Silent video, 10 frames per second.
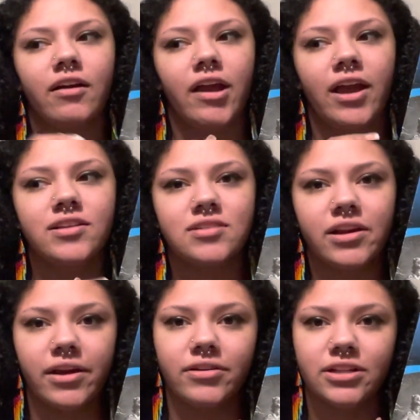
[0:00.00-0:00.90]
it is not a
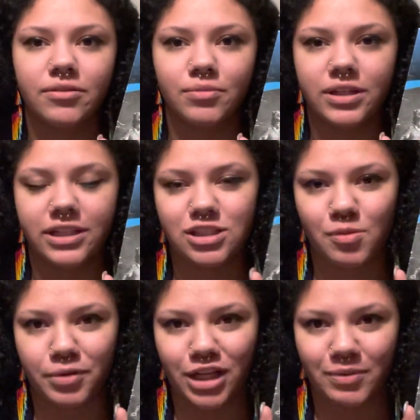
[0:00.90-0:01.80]
character that really needs to be
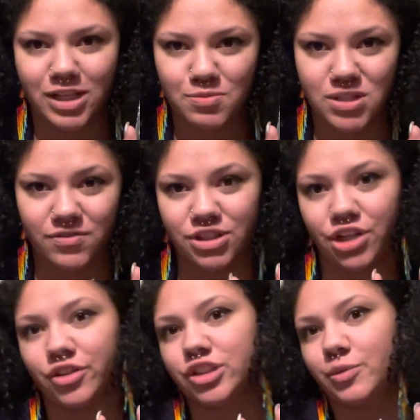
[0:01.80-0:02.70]
played by a specific
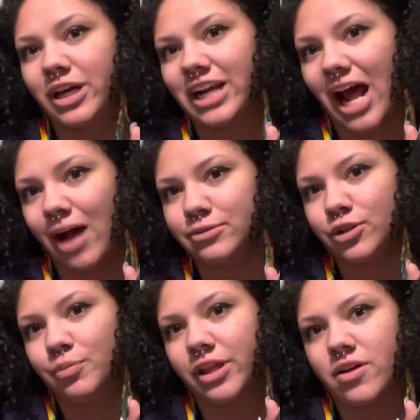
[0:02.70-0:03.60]
gender, so I can
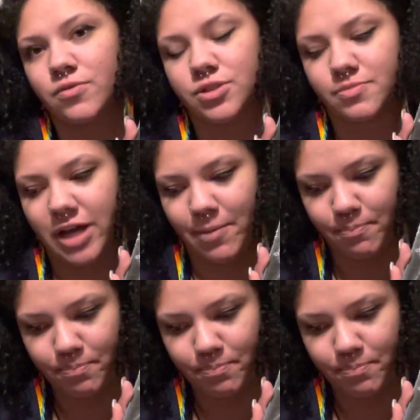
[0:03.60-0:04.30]
absolutely play that role sometime.